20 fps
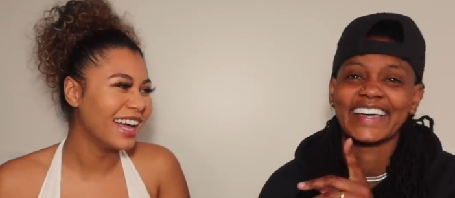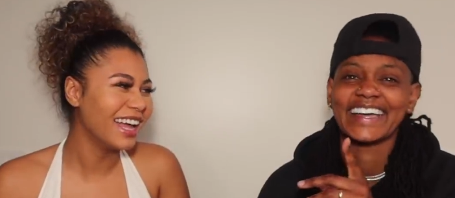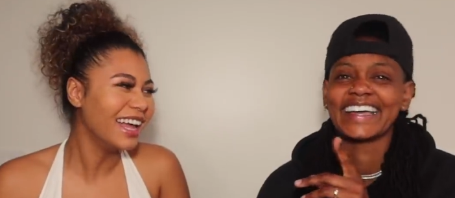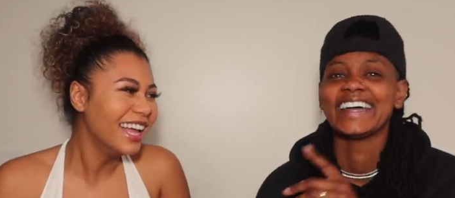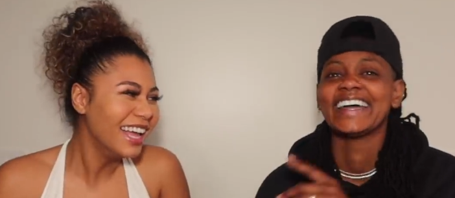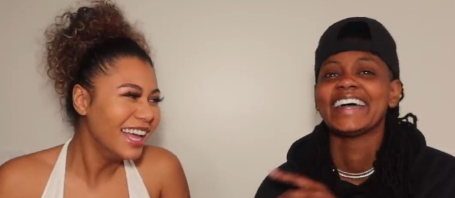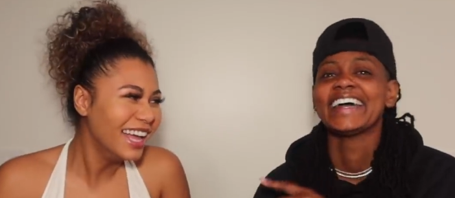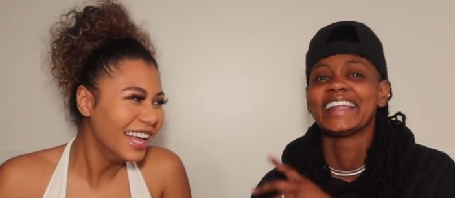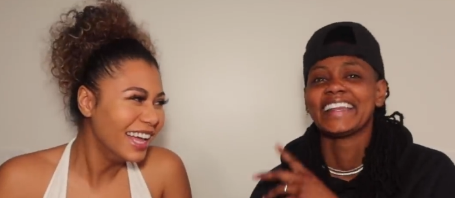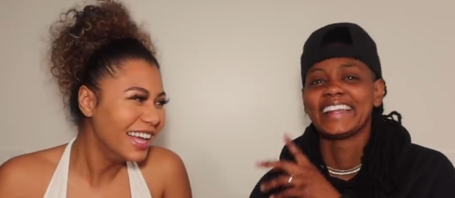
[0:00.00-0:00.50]

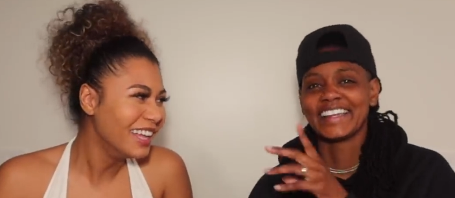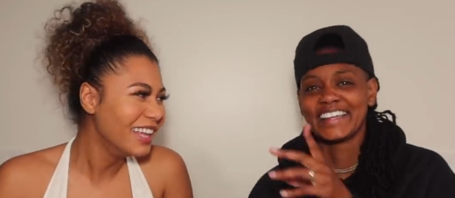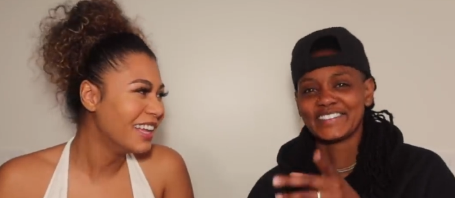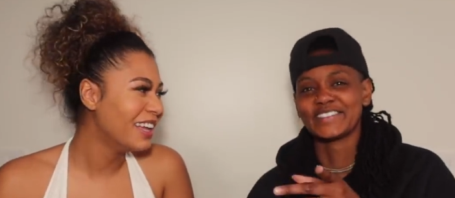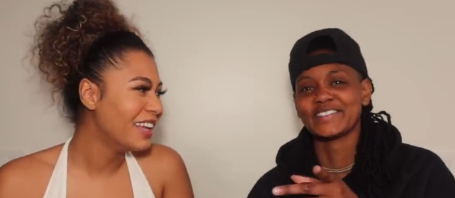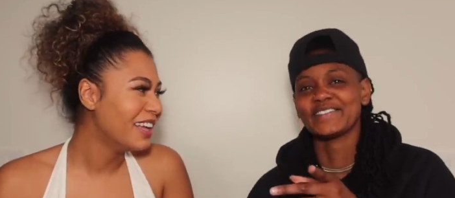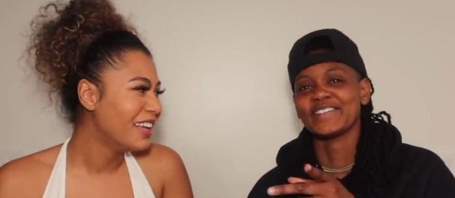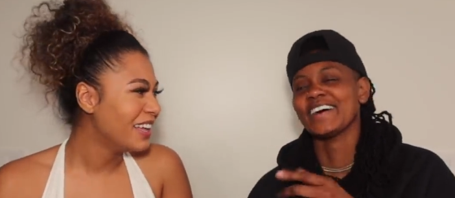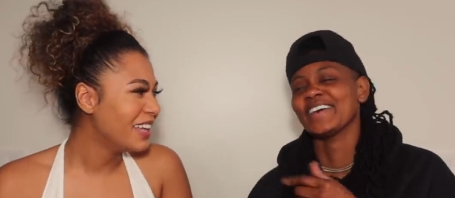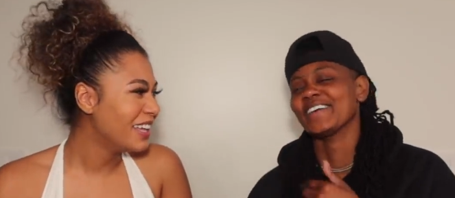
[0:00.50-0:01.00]
Speaker 1: Okay, never
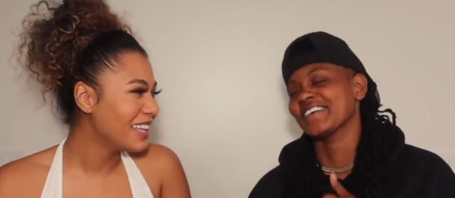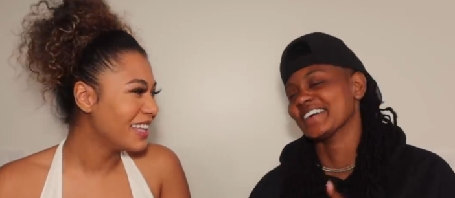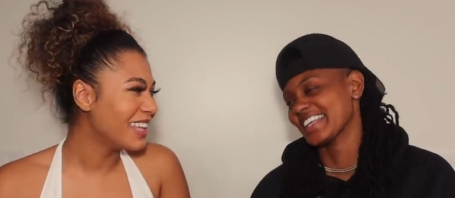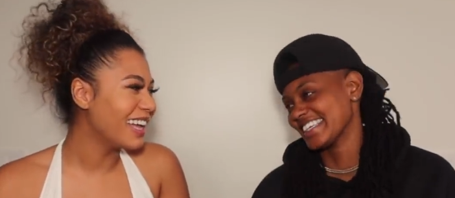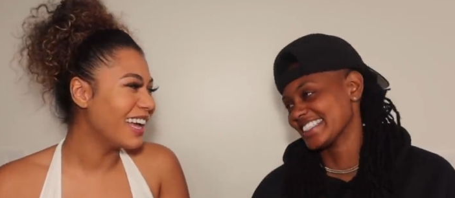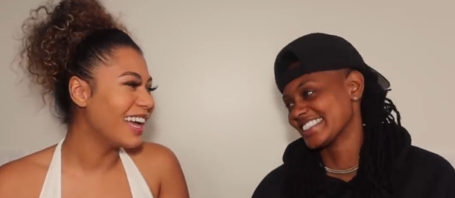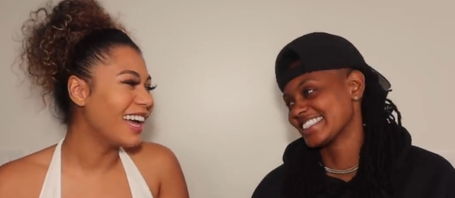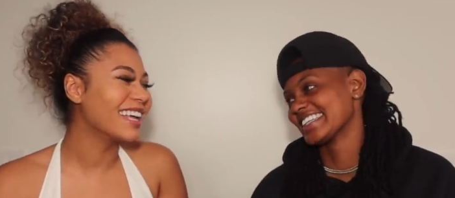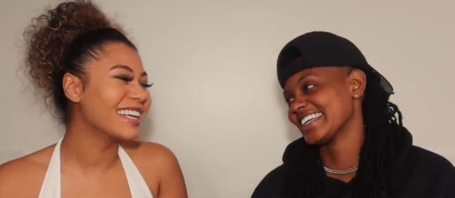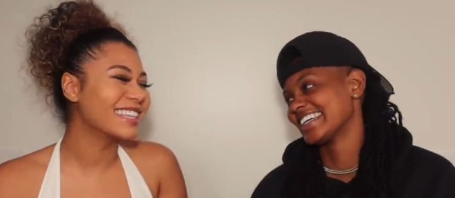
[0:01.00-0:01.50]
mind what I
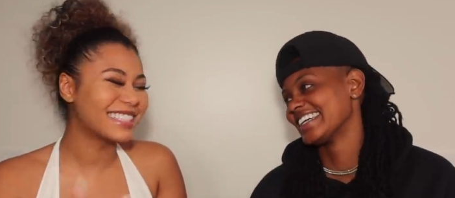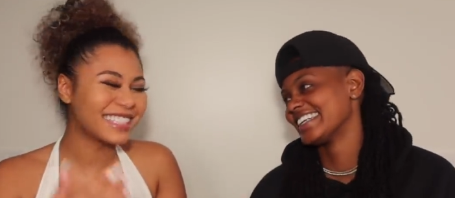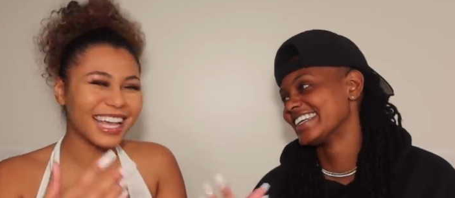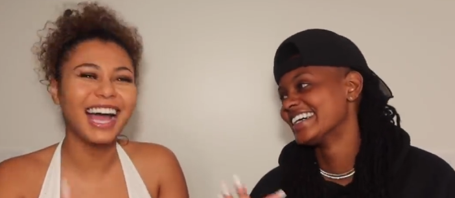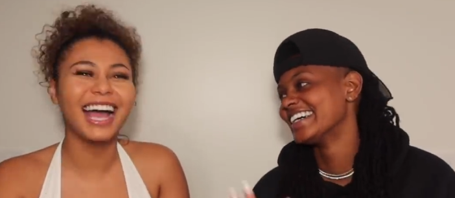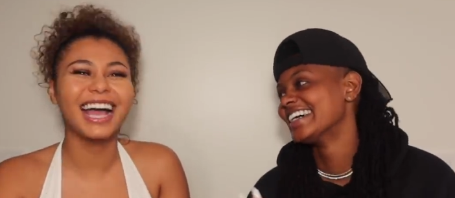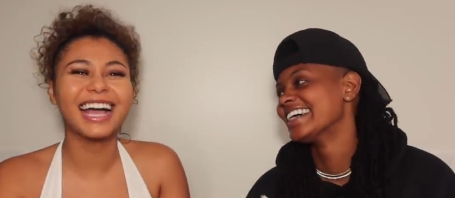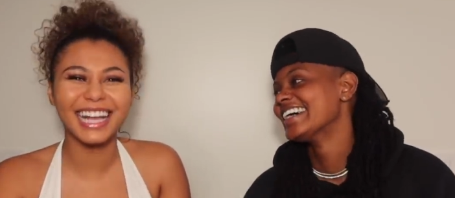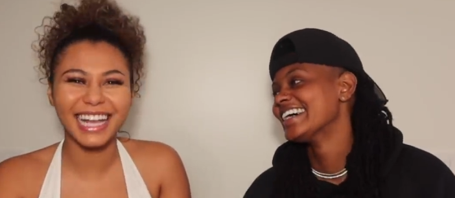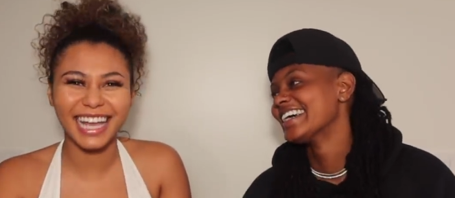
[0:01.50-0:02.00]
said.
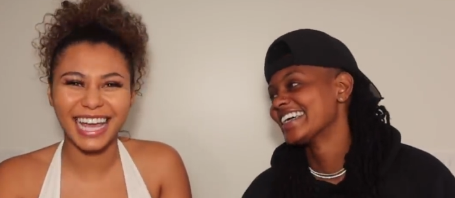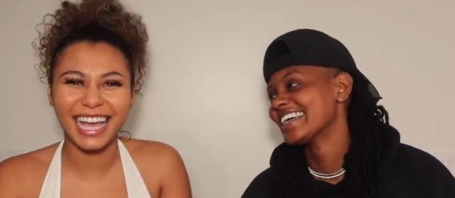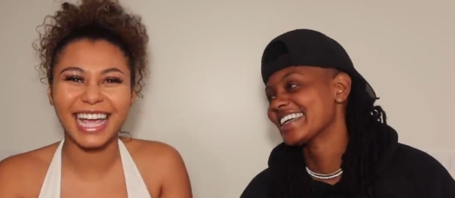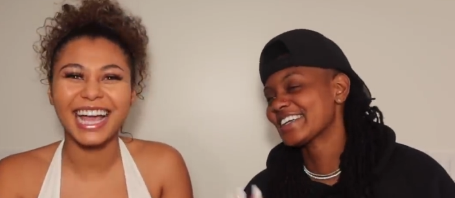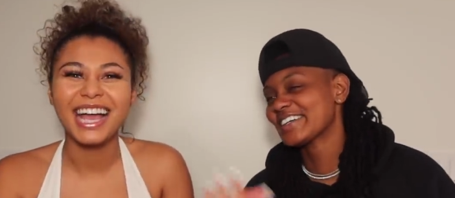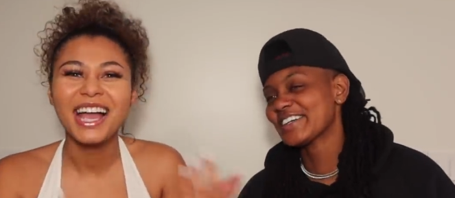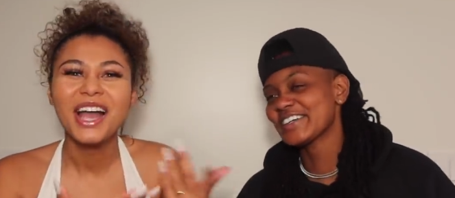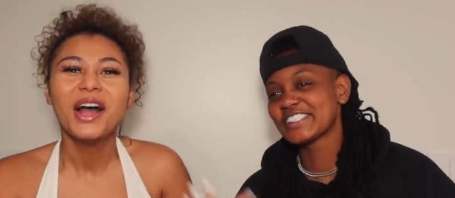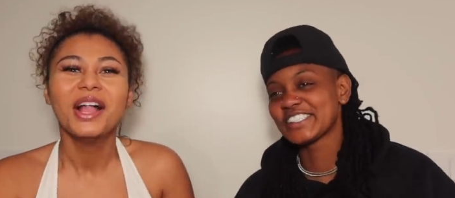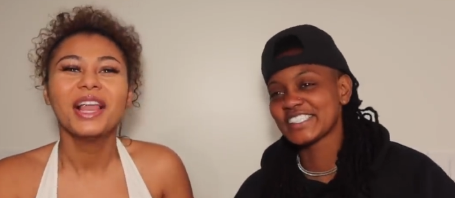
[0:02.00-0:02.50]
Exactly.
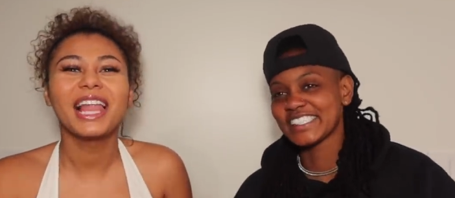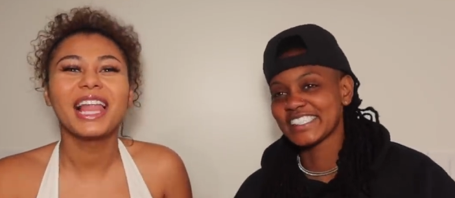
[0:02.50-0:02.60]
You